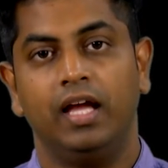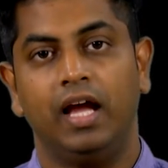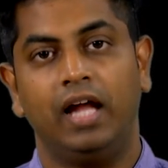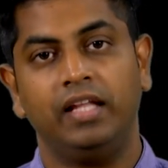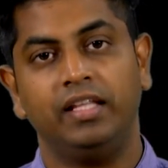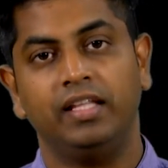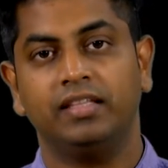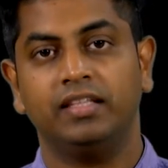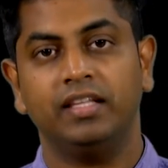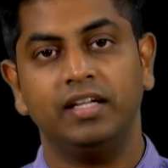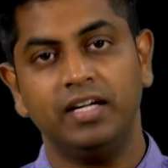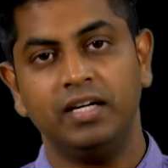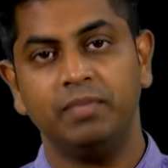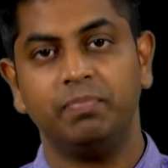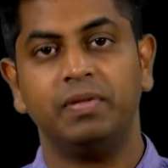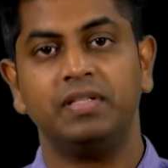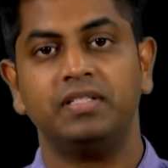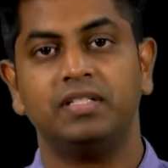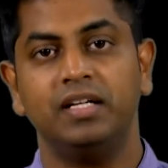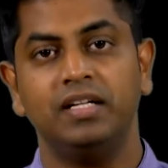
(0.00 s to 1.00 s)
and the third
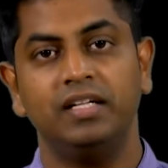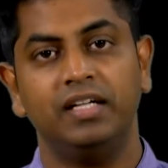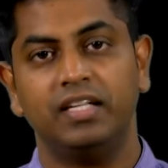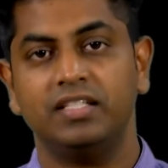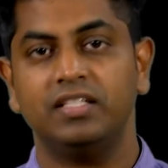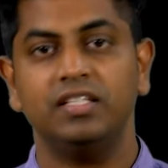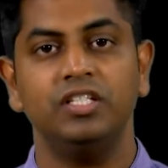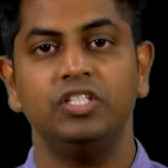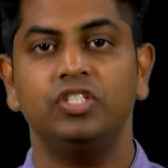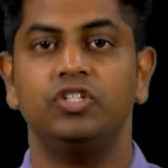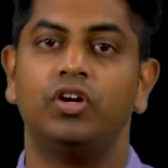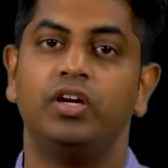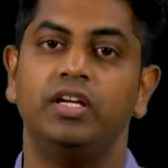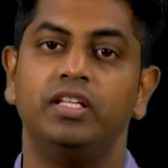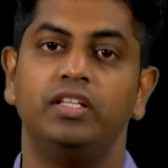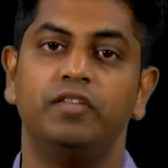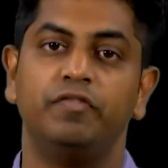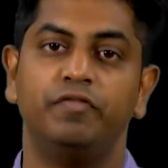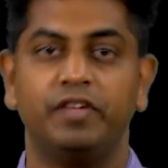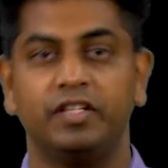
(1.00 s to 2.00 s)
person does not
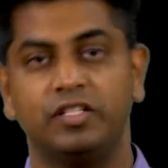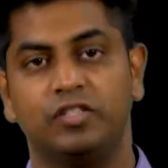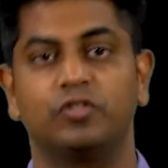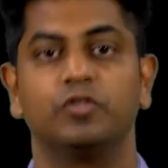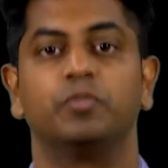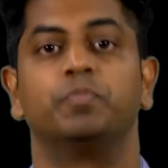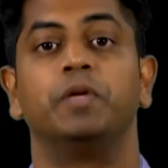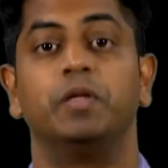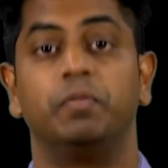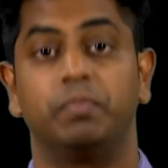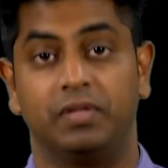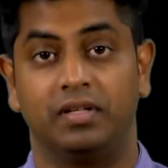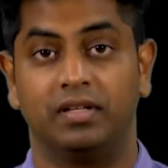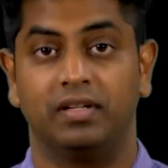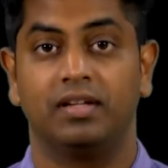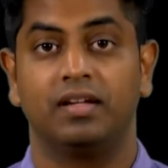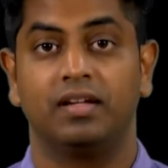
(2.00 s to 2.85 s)
join the first two people.